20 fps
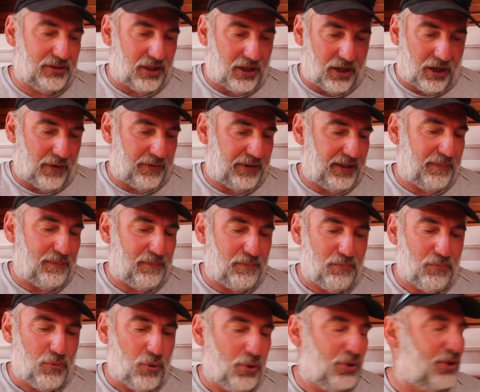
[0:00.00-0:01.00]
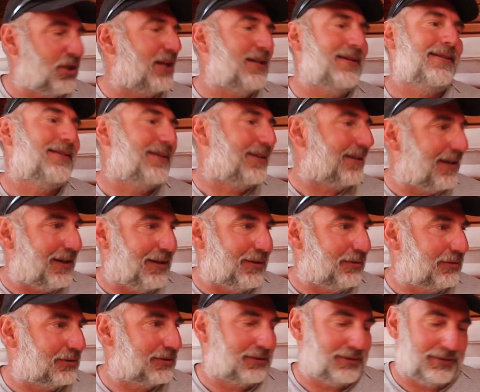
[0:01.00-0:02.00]
I think more than anything
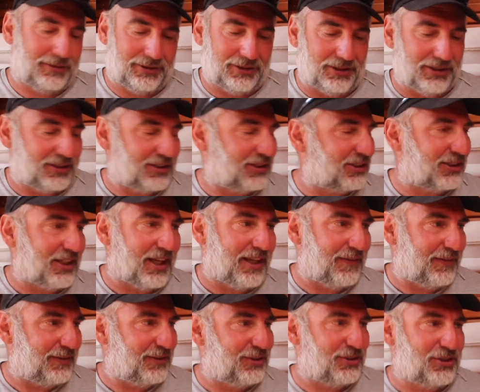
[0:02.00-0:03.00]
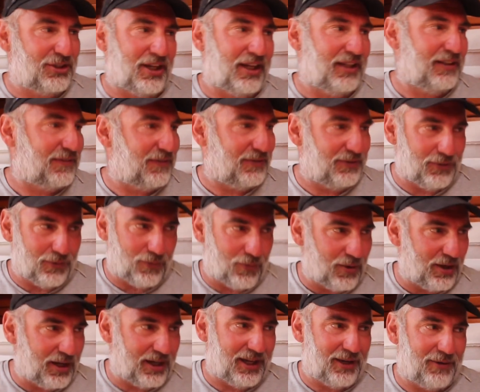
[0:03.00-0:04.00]
else, just saving the chafe and the
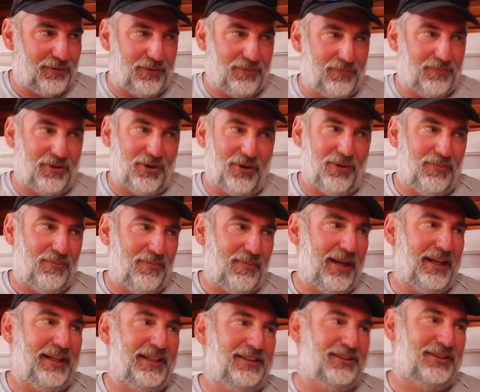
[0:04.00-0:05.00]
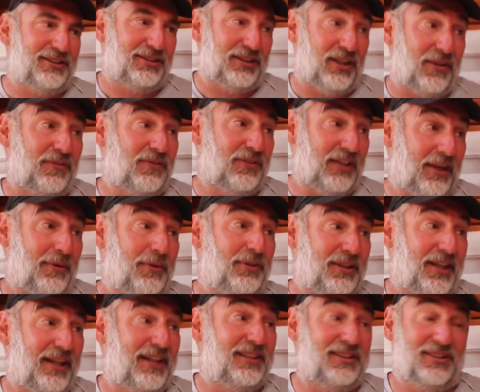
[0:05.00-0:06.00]
wear on mains and stuff
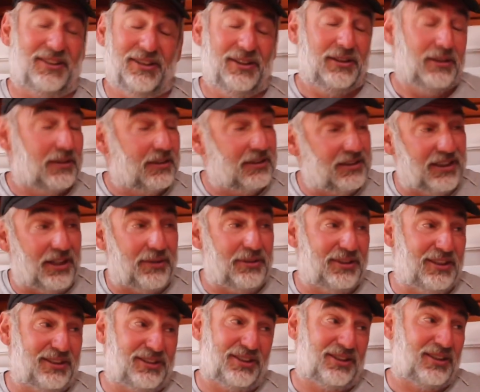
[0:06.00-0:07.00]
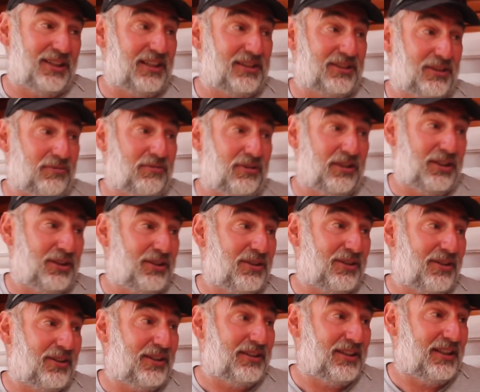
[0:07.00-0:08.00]
nowadays, it's a really
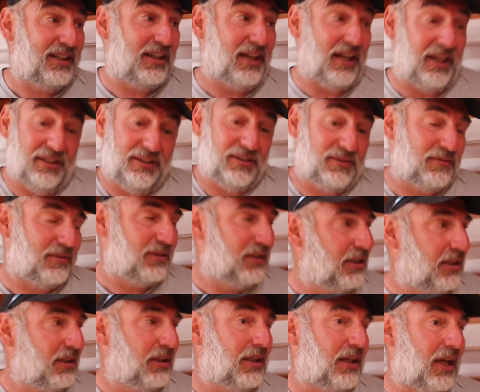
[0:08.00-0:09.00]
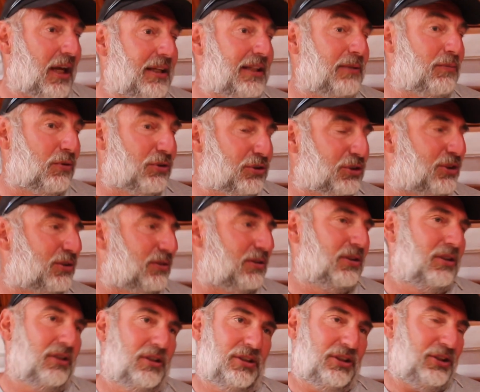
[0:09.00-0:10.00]
good idea, and once
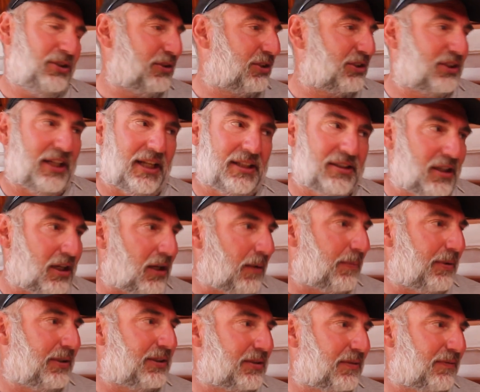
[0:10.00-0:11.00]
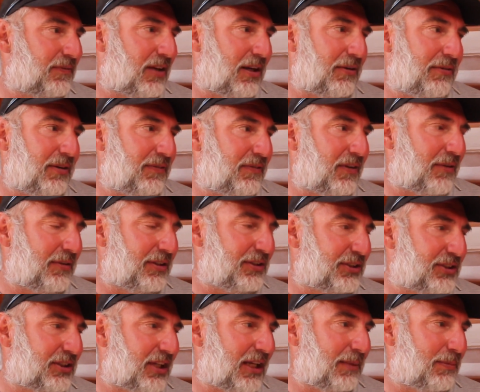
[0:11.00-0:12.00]
you're set up, it's a very, very
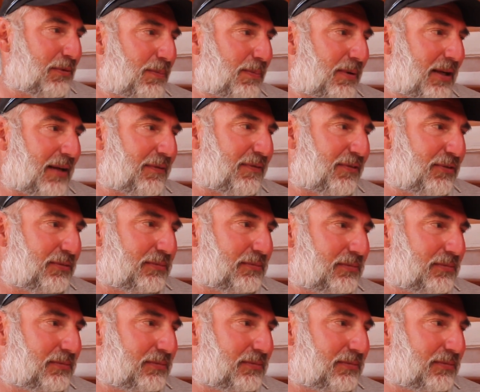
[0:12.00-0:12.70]
stable platform,